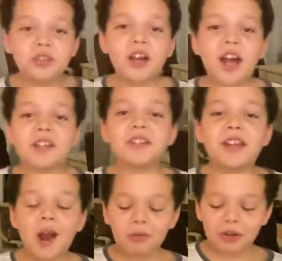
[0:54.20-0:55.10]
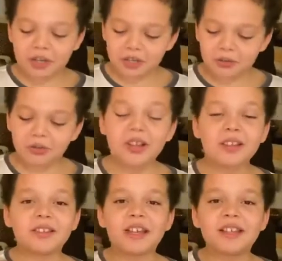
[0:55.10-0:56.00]
guys, now we're gonna do the
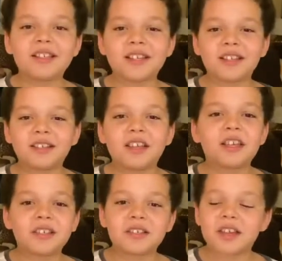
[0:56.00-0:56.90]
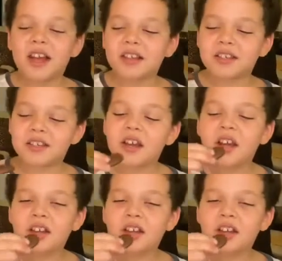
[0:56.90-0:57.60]
taste, taste test.